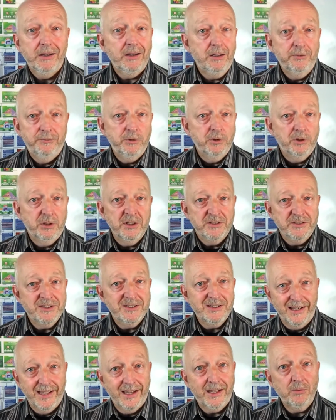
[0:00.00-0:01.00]
If you can
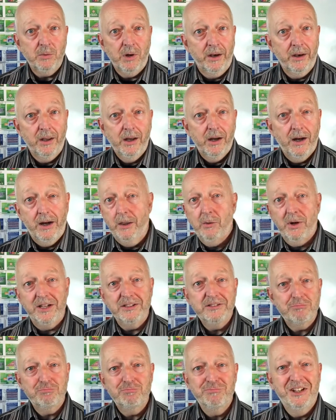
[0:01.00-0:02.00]
select one.
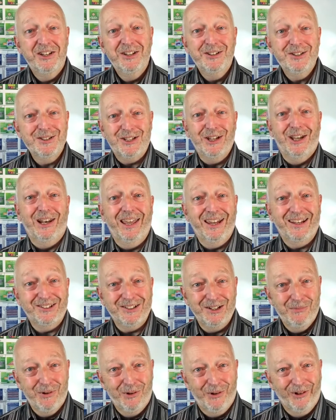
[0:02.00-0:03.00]
Otherwise, select
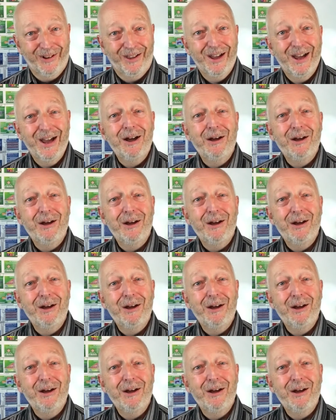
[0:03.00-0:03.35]
them all.